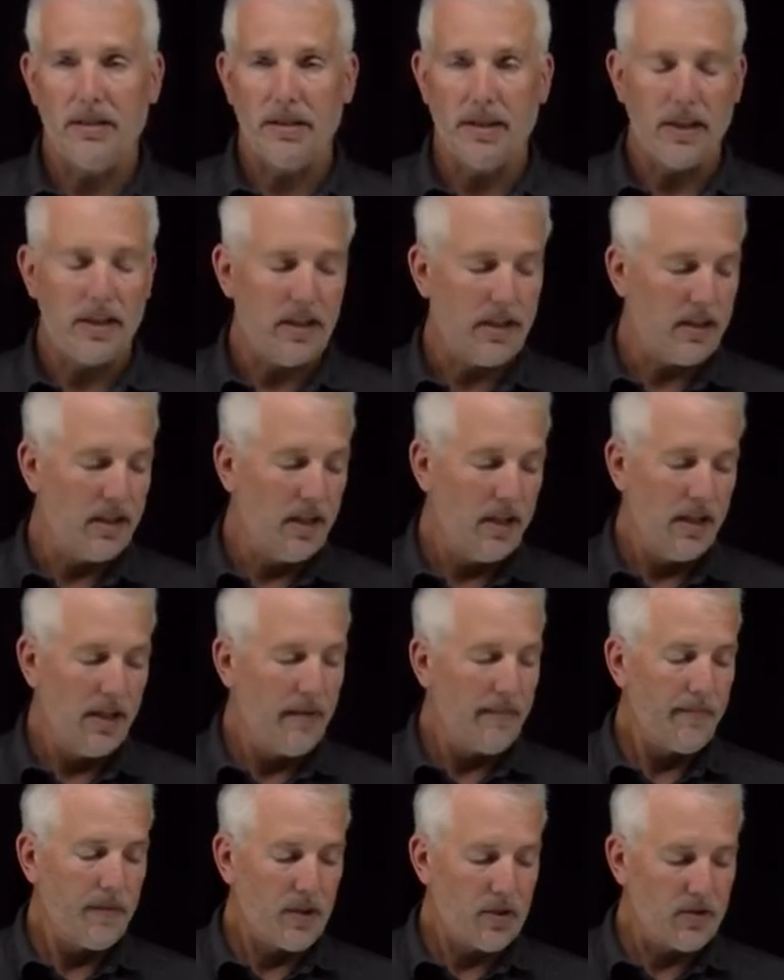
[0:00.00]
And
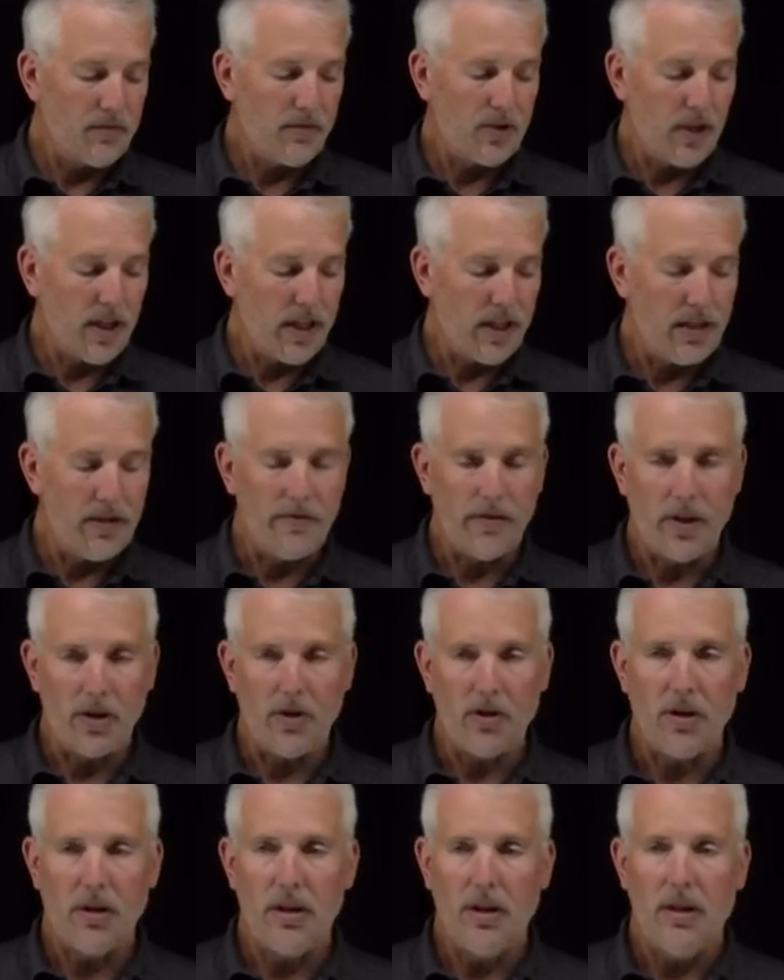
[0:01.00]
there's a variety of
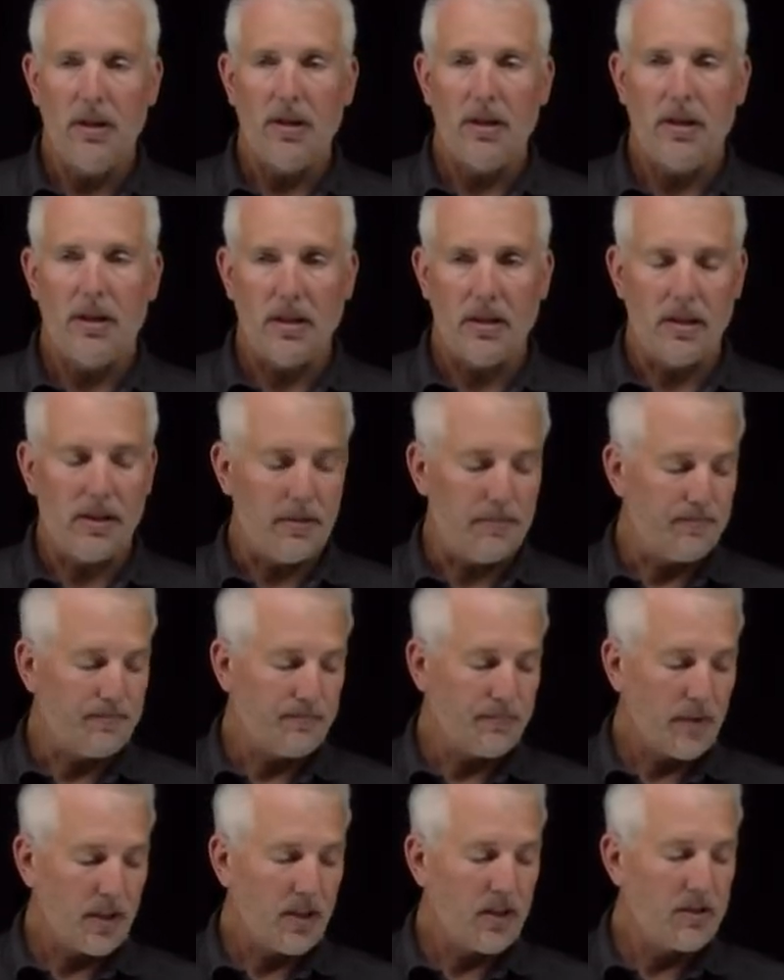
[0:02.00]
other um,
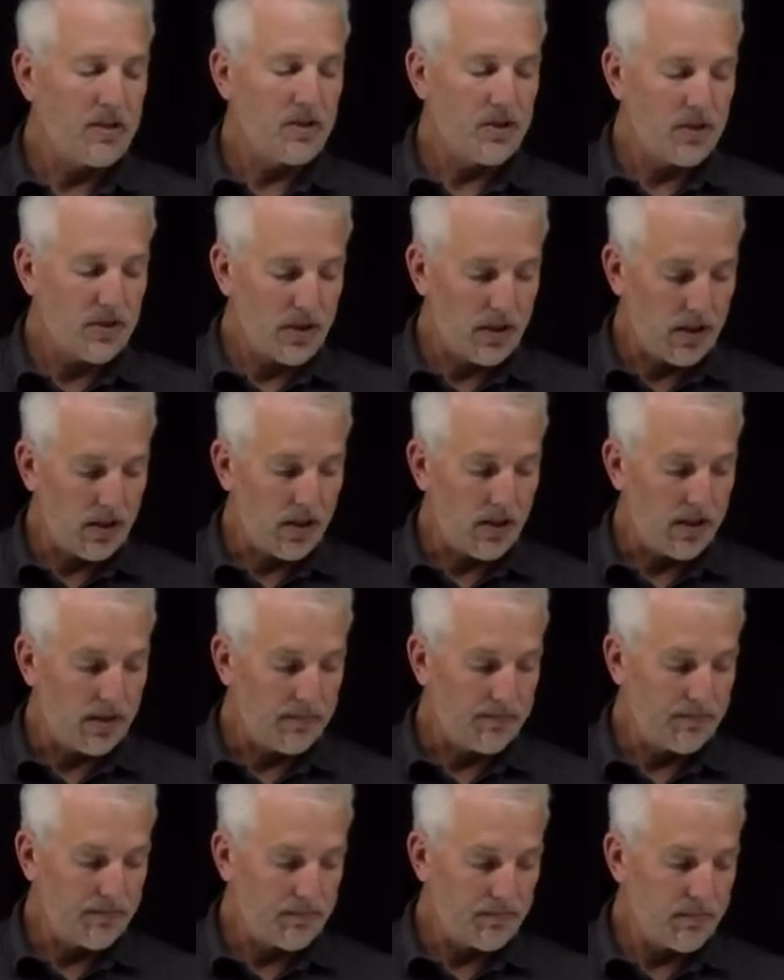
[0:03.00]

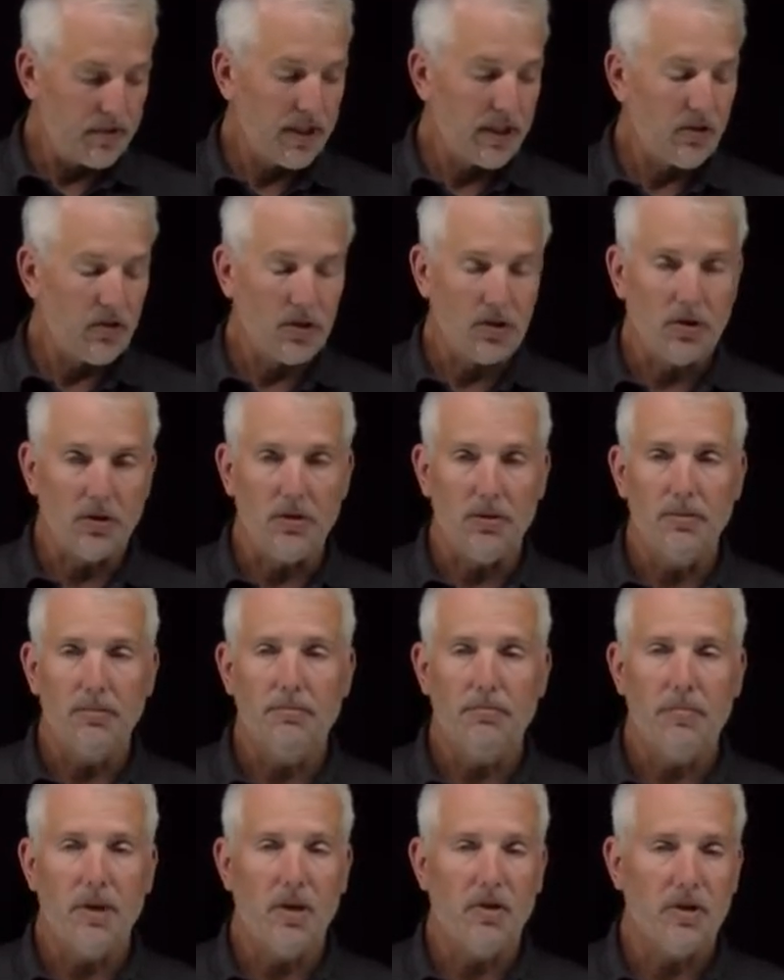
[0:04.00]
um, cyclical
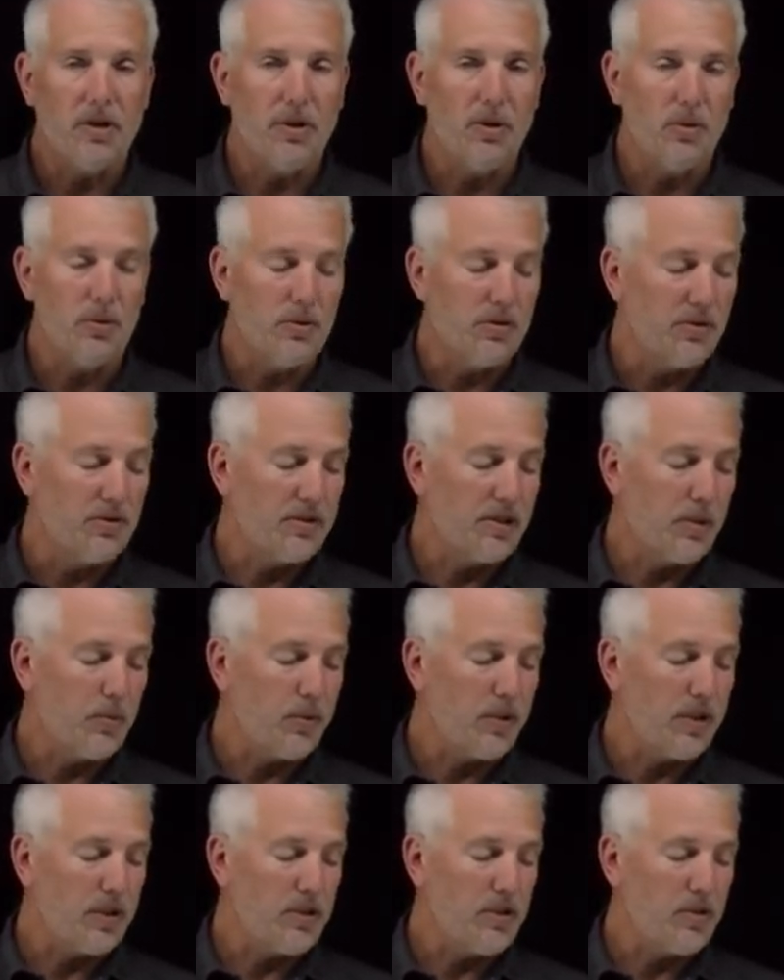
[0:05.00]
molecules that
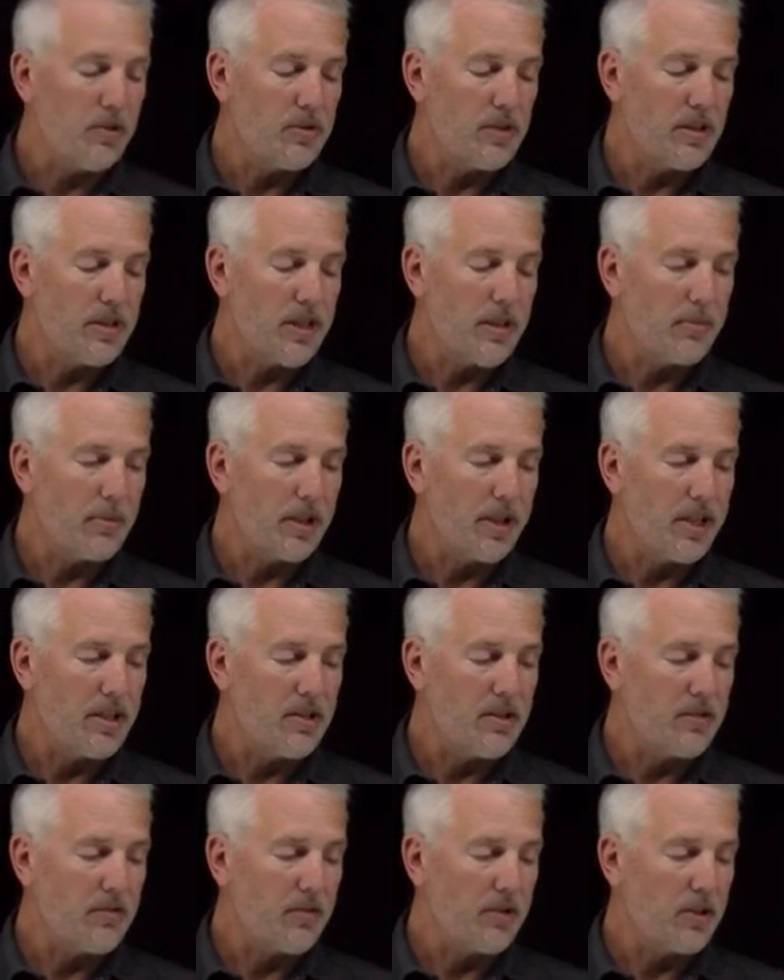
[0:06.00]
we could use as
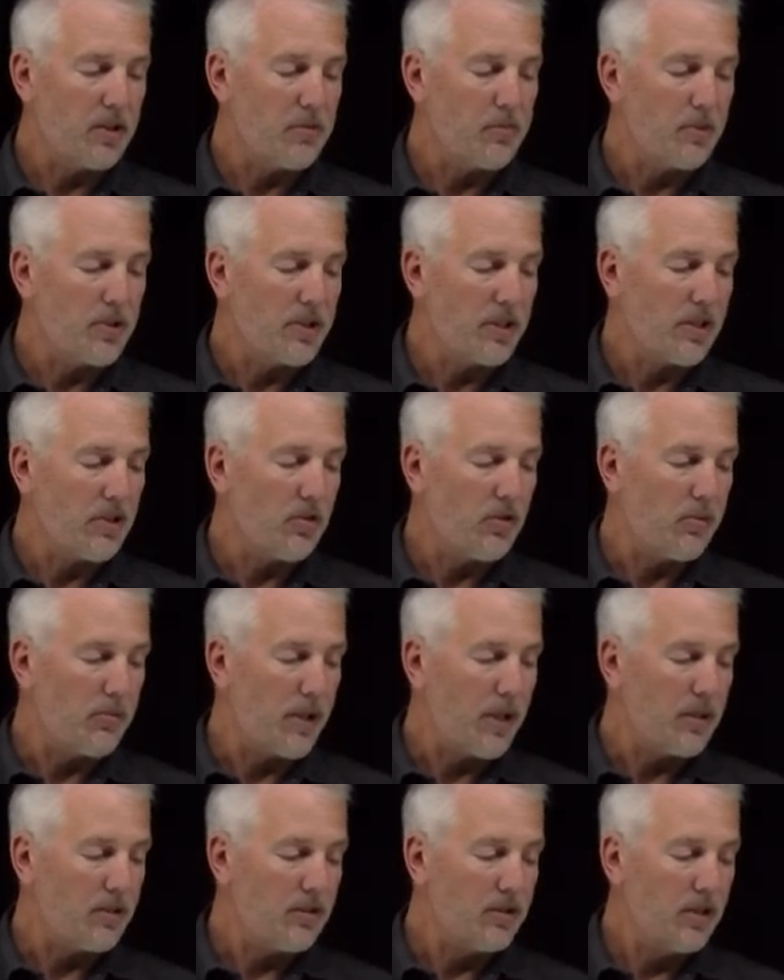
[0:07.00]
applications for this particular
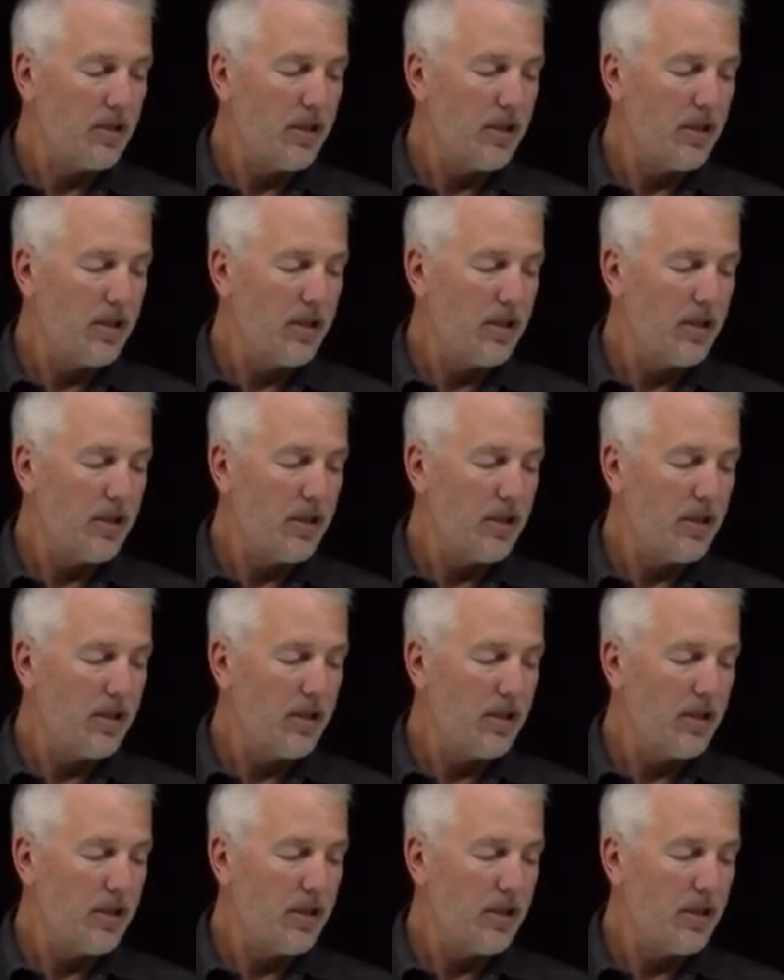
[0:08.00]
model.